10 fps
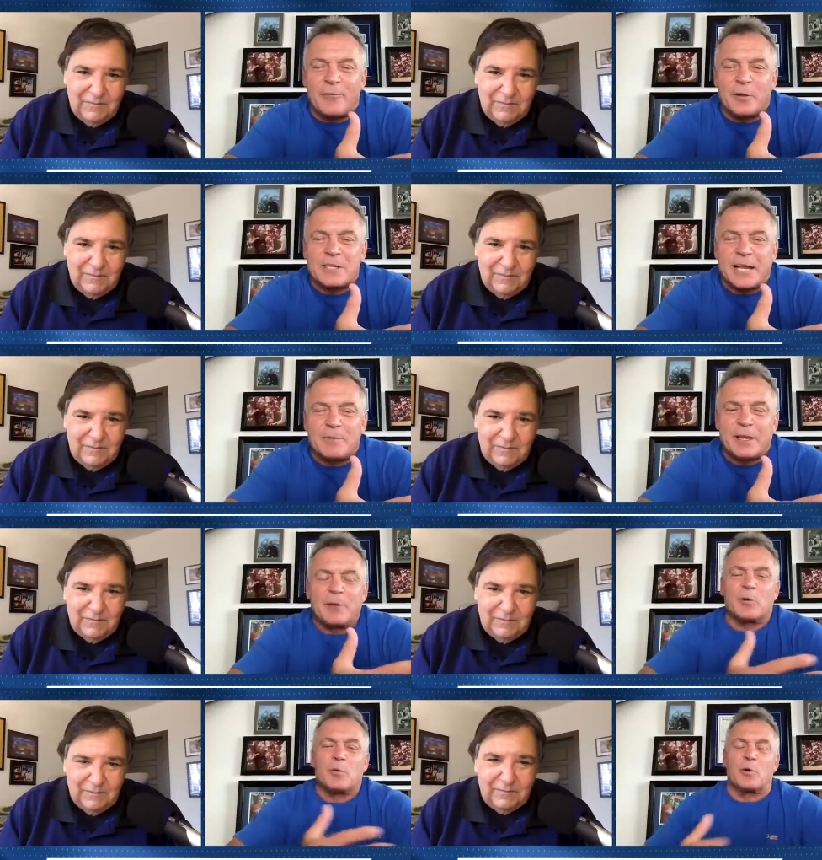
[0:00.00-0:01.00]
Speaker 1: of feel the same
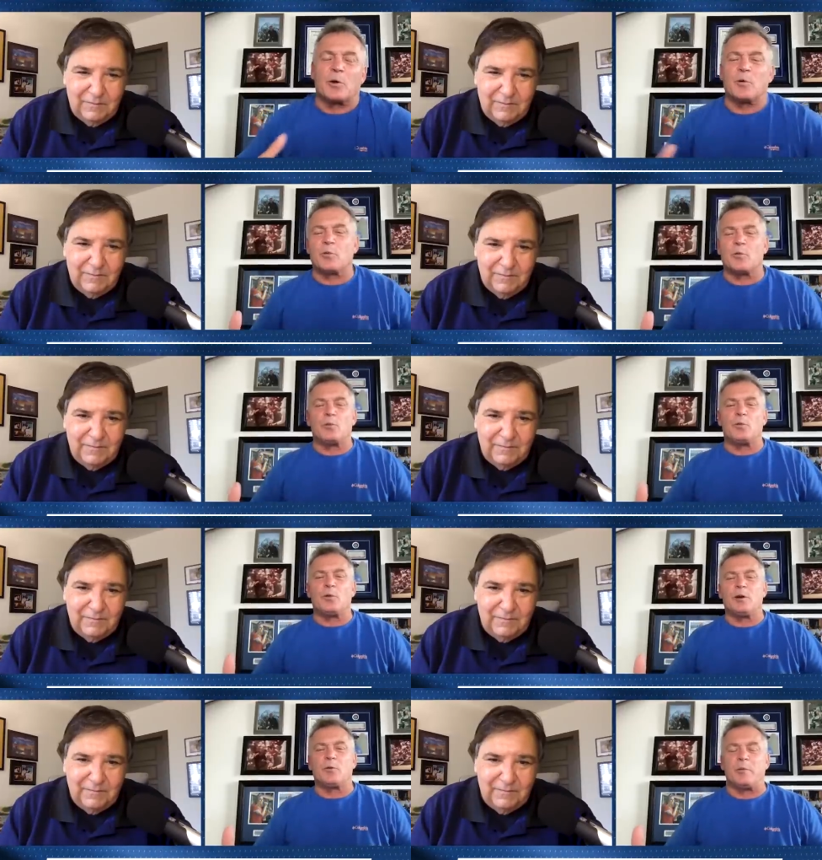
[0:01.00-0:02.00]
thing. we're, we're
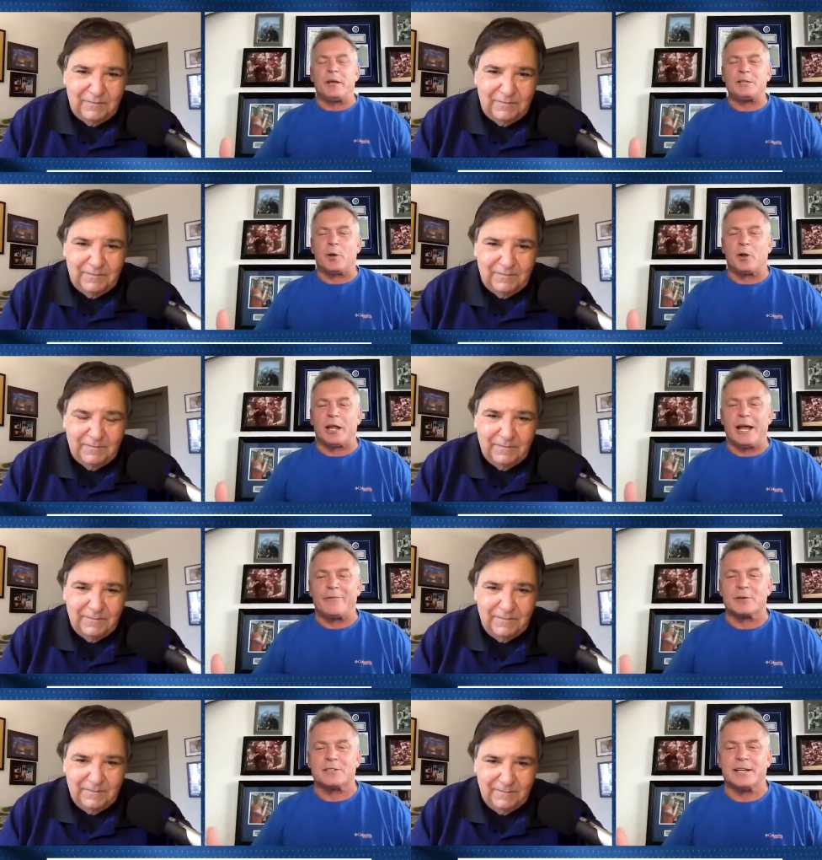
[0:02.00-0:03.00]
you know we're baseball
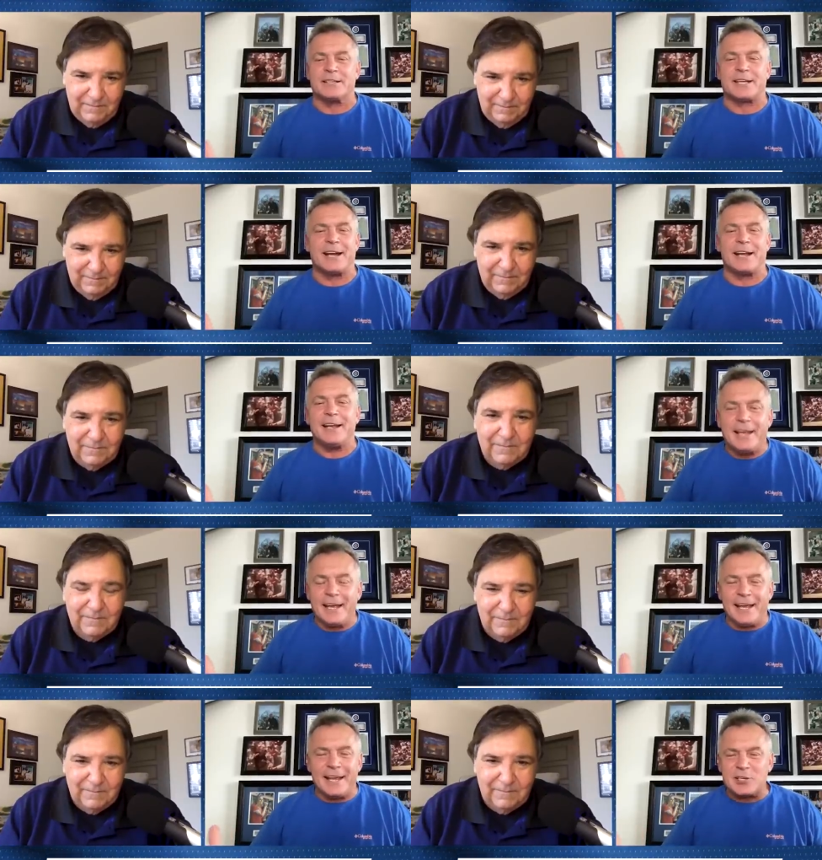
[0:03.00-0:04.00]
lifers, and it's kind of
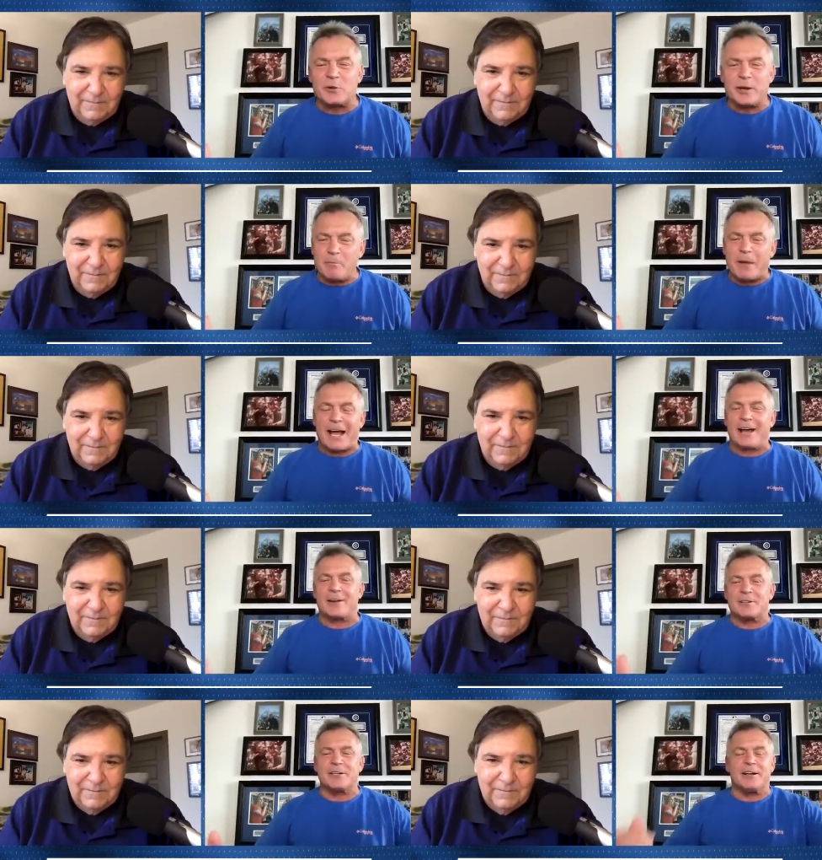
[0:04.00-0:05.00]
mm-hmm. history
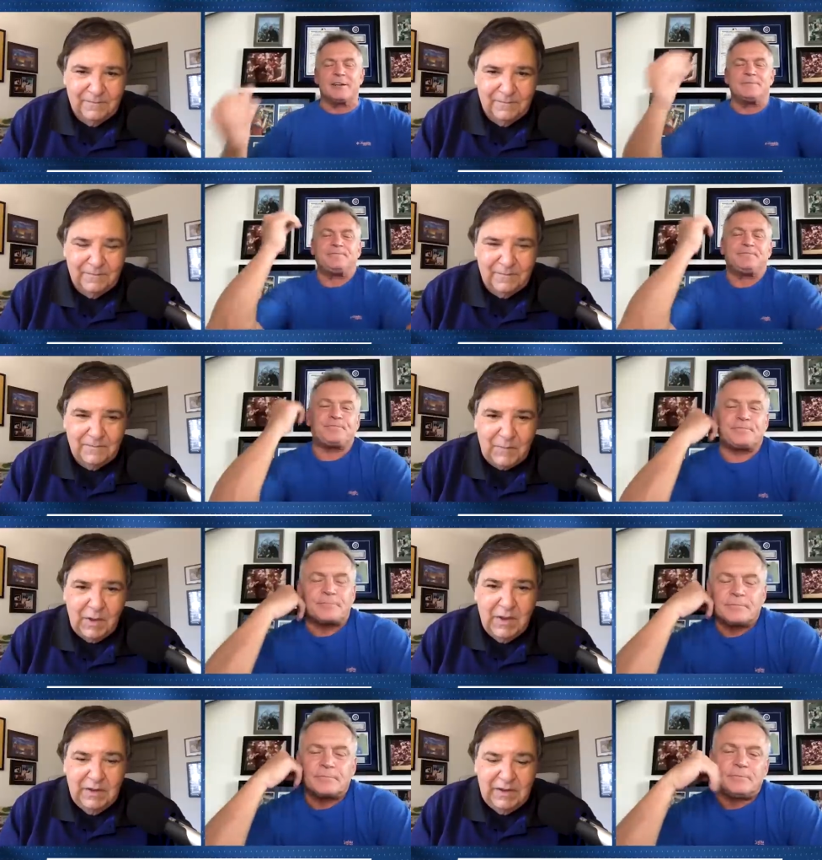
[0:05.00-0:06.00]
matters, you know.
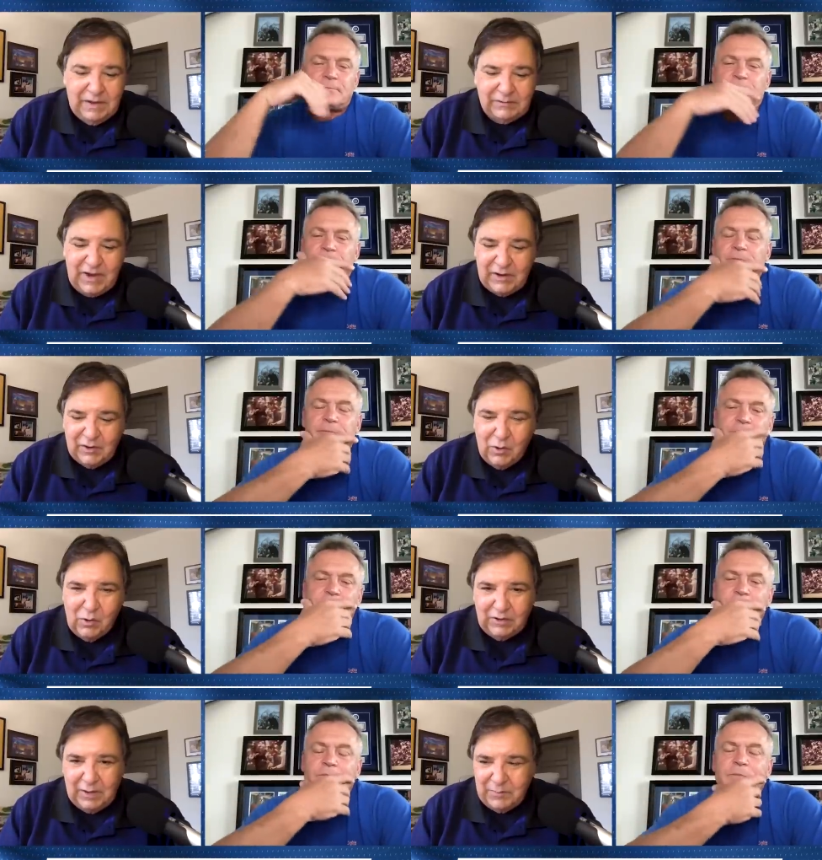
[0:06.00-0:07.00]
Speaker 2: Yeah, that was kind of
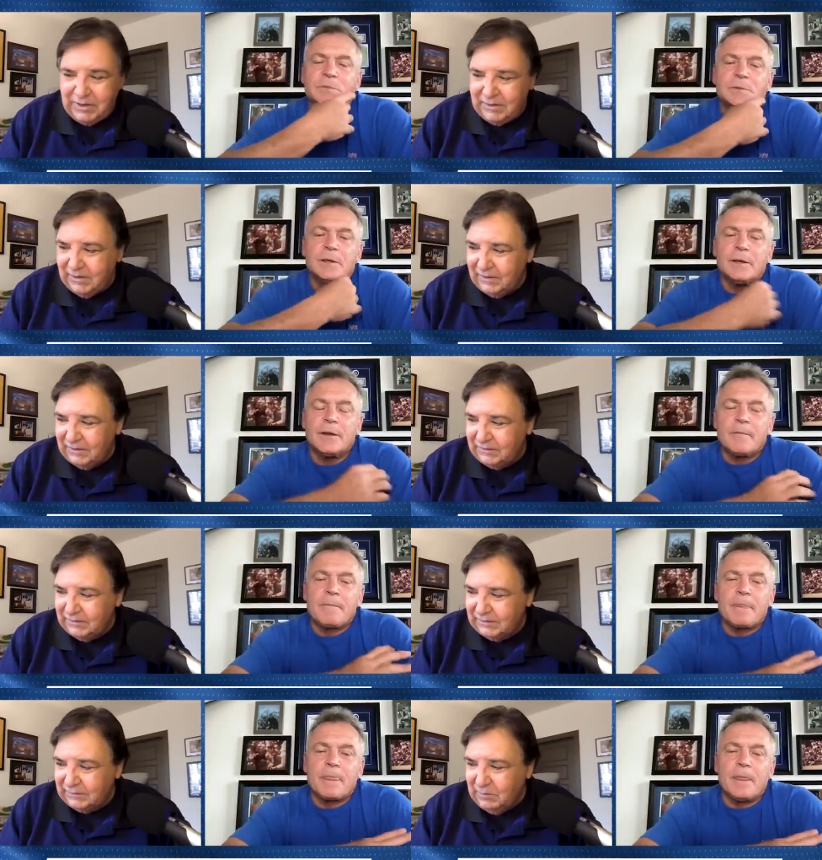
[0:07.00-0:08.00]
cool. I mean, uh,
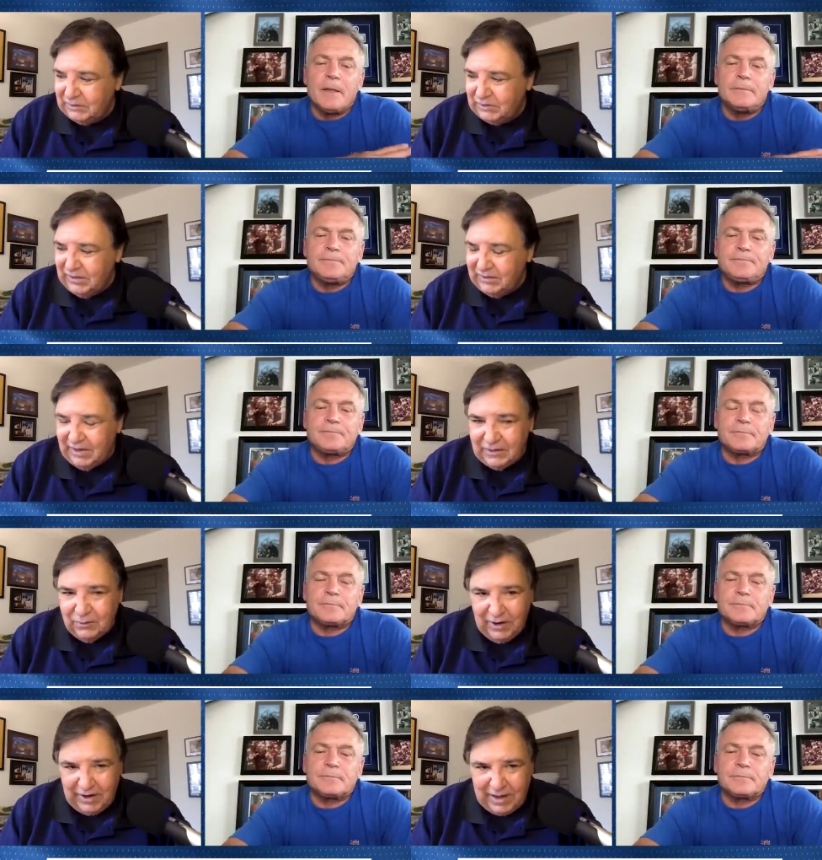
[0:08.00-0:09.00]
just mentioning that
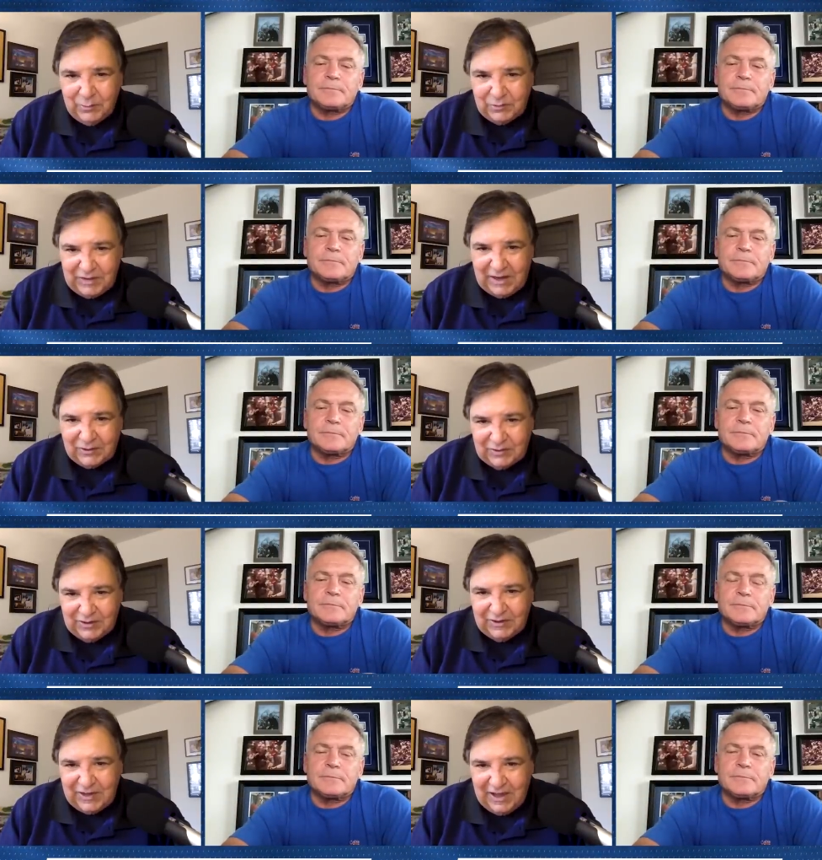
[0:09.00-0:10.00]
you were able to
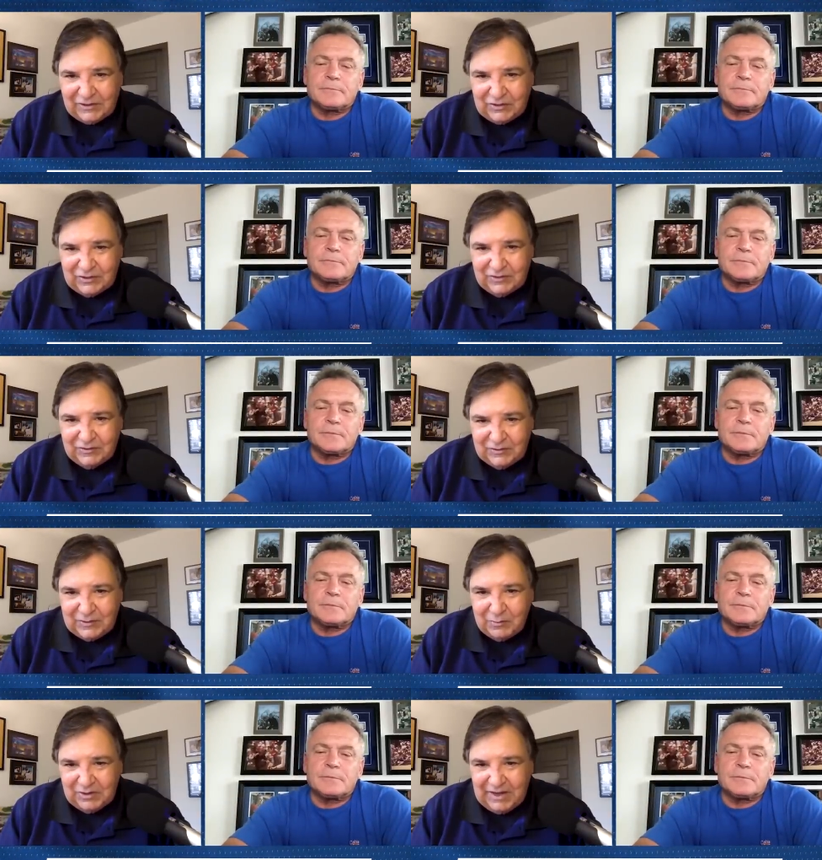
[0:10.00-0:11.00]
actually catch
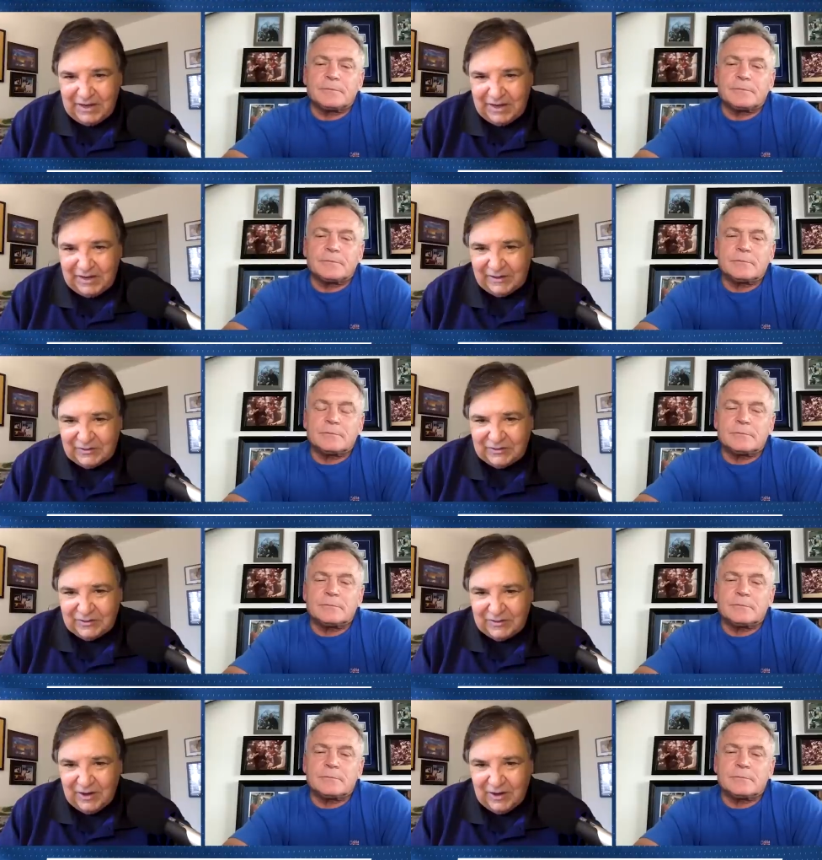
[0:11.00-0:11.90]
some of the late innings uh,